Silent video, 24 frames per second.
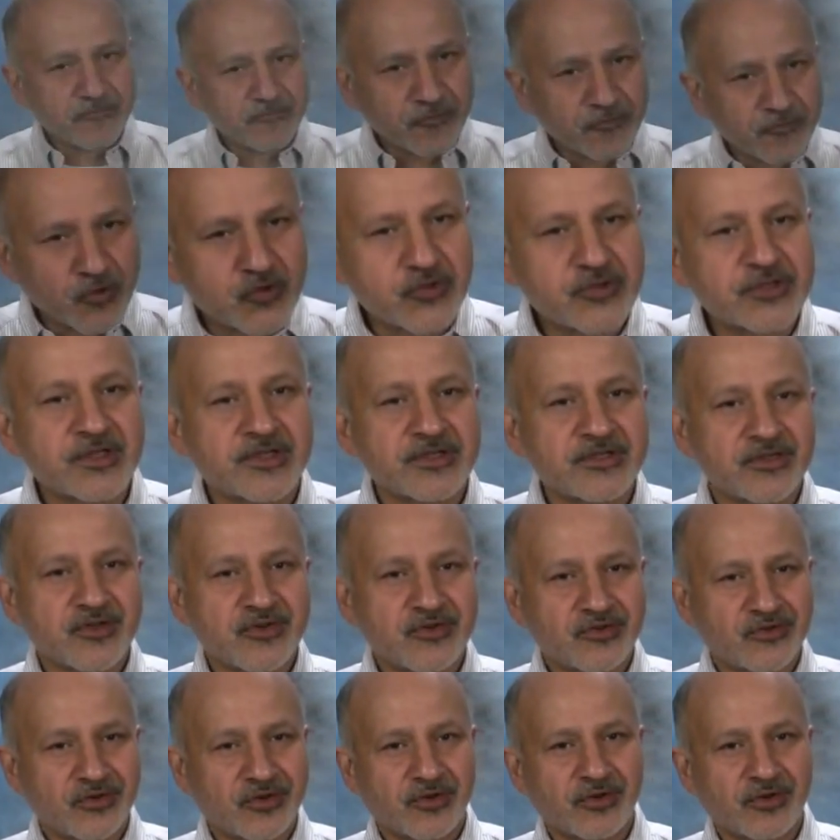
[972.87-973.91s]
It
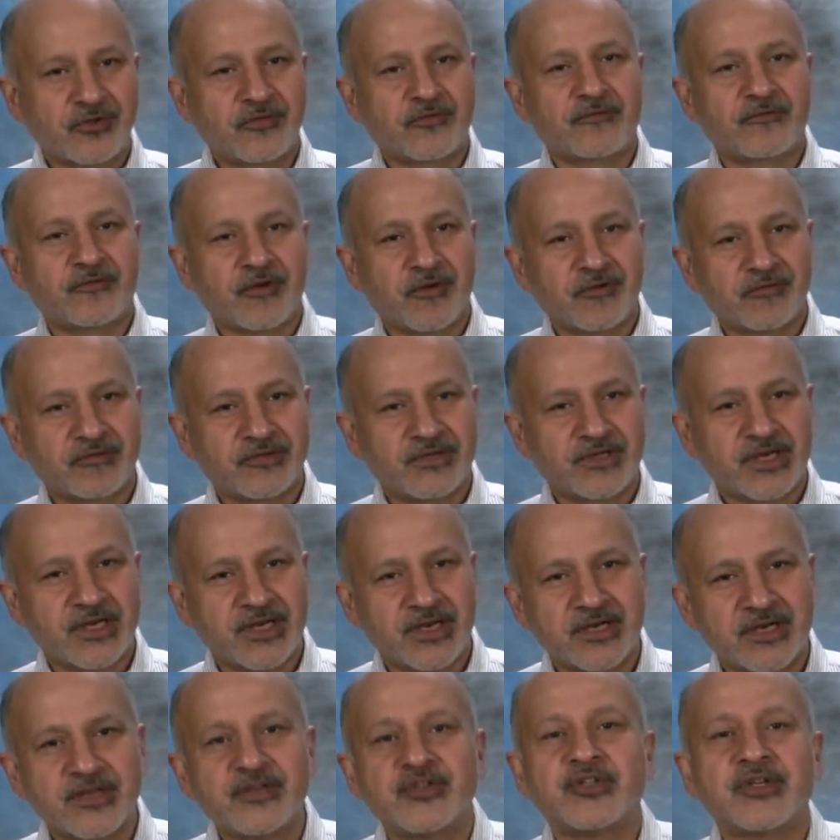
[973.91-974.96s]
forces you to look
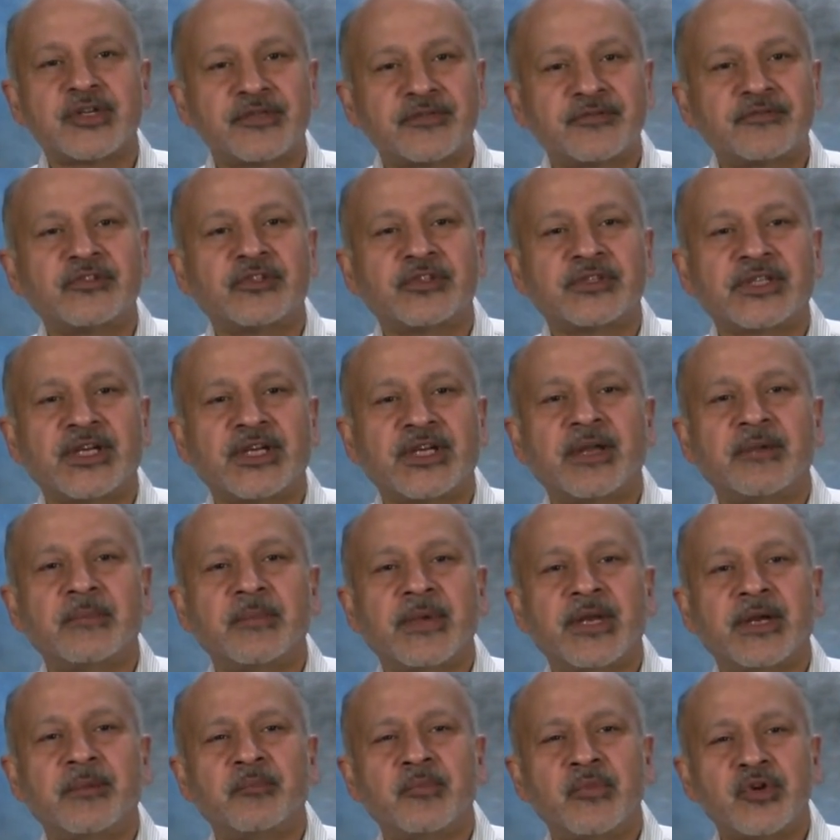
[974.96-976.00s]
forward and adjust for
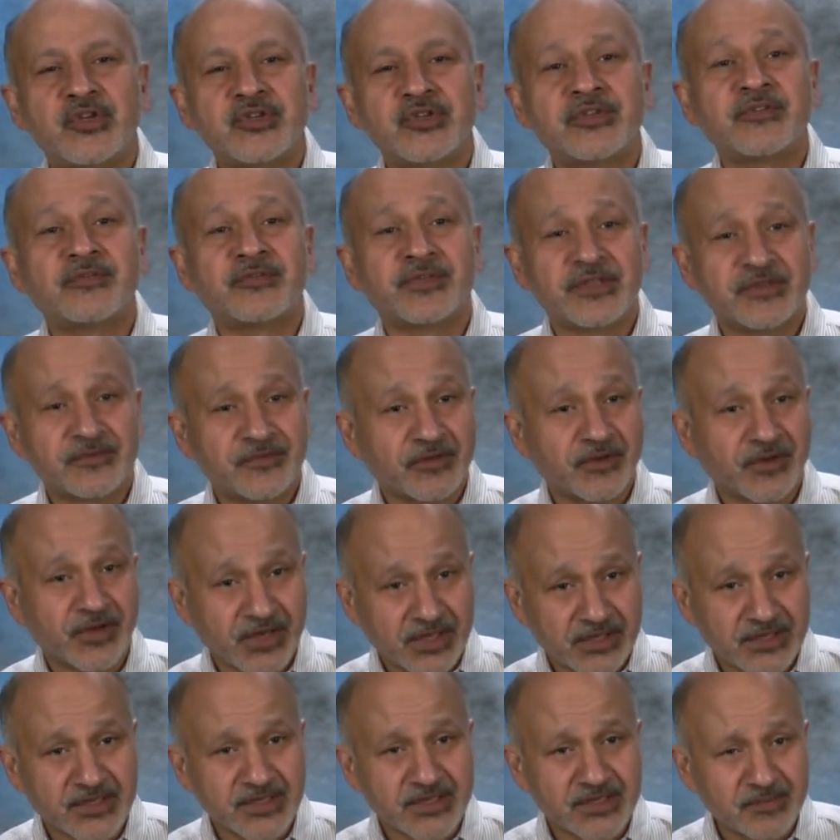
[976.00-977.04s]
time, and most of
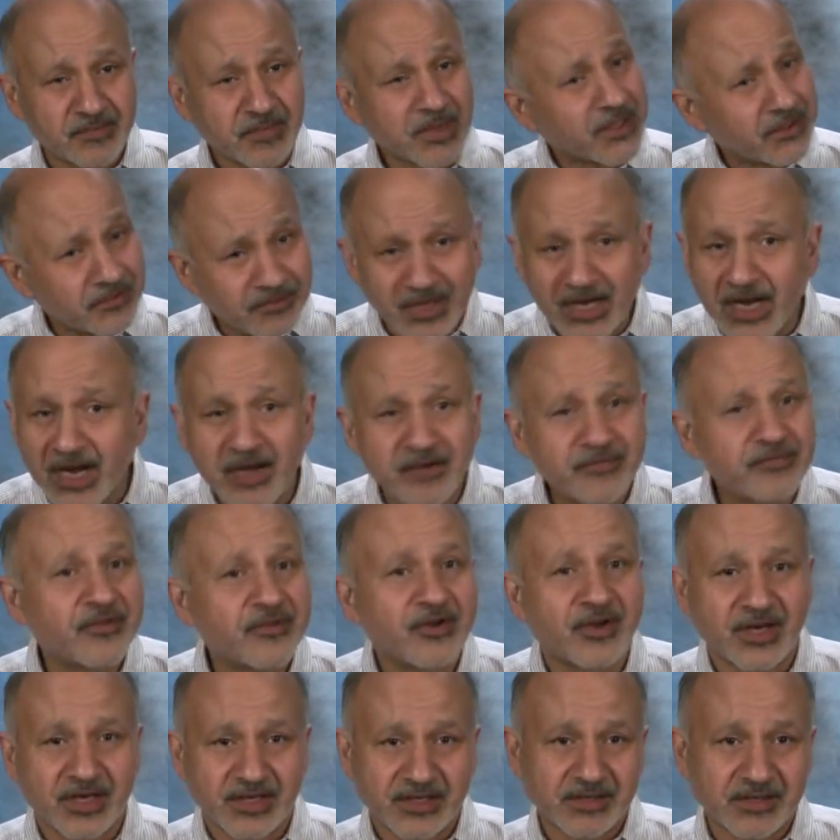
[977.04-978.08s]
us forget this. By the way,
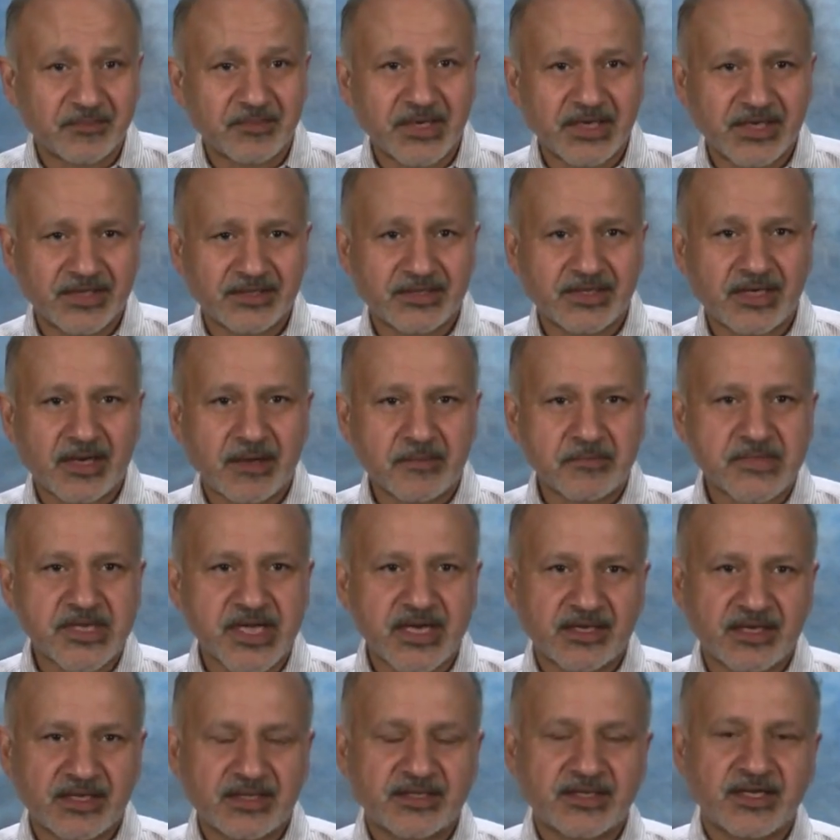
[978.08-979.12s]
I forget it many
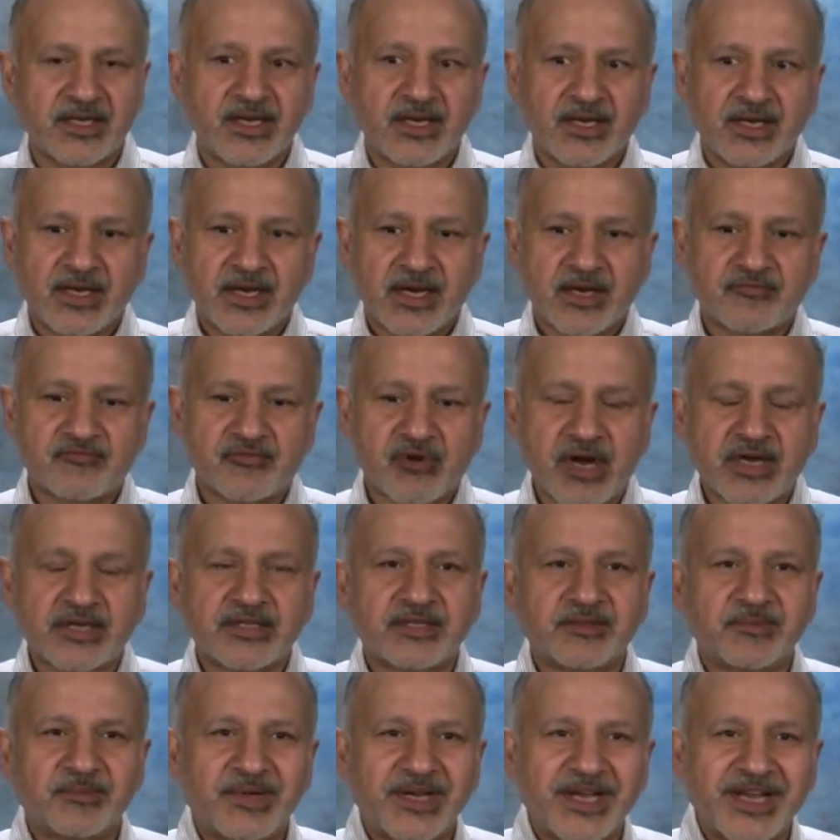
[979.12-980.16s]
times. I get
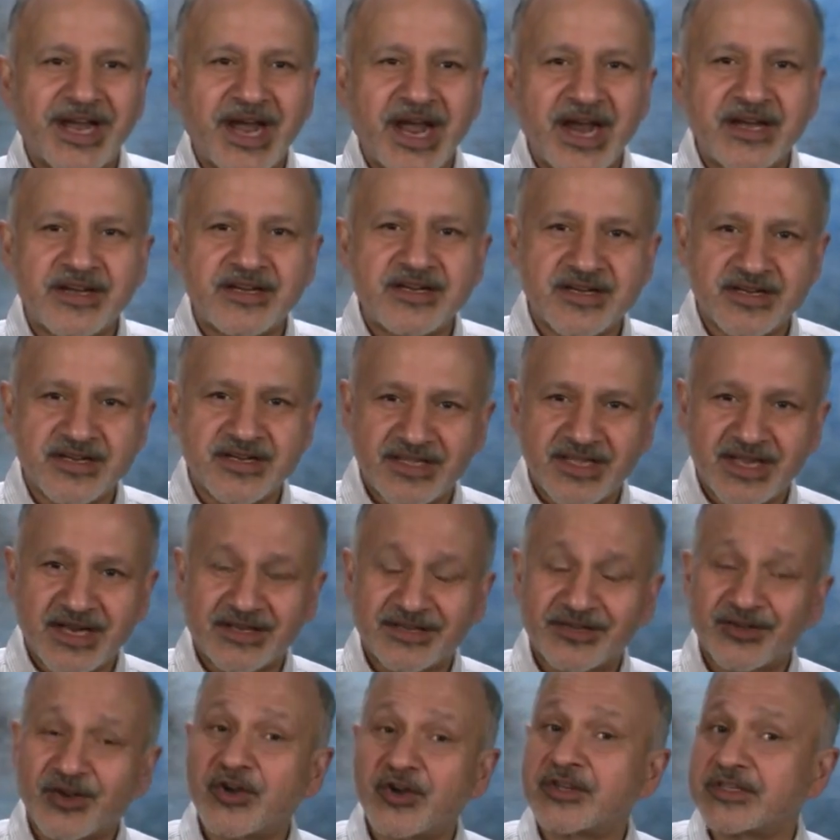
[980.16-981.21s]
attracted by
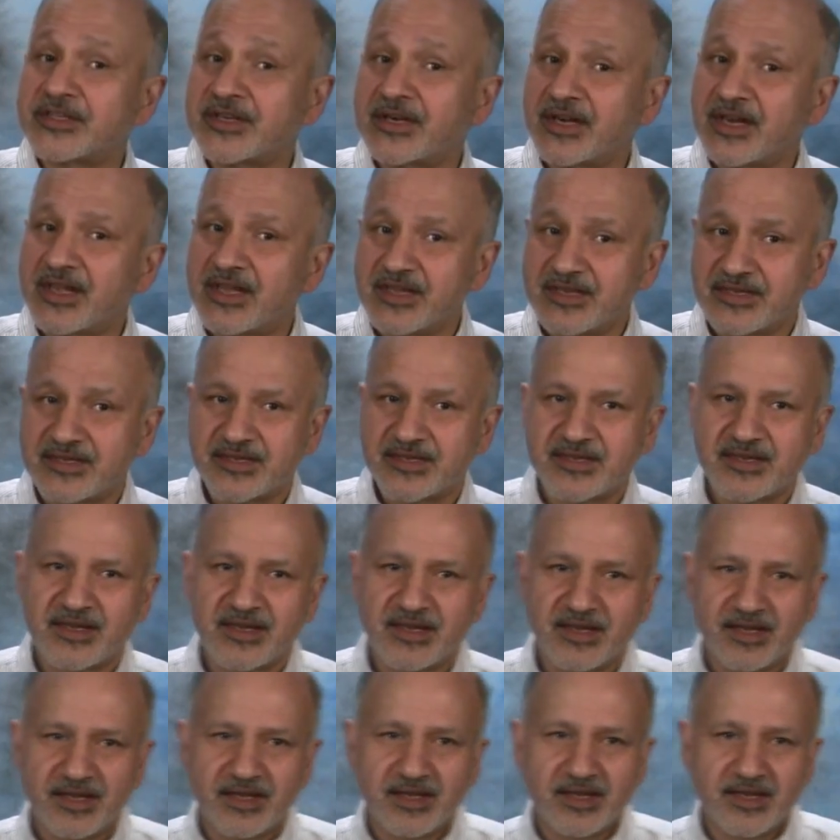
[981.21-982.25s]
ideas that cost
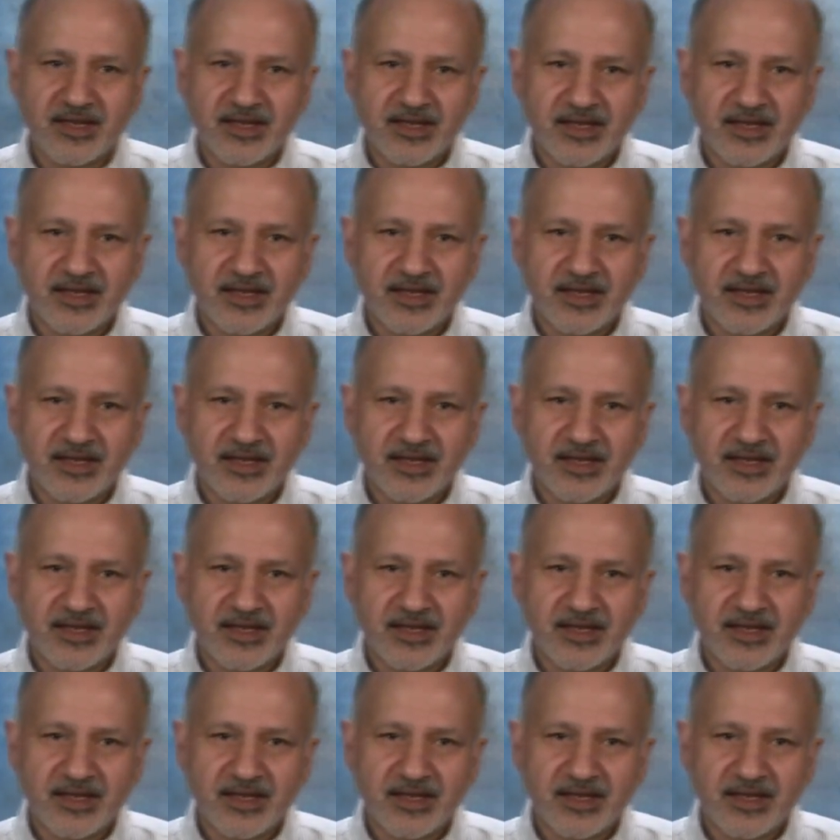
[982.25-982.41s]
less,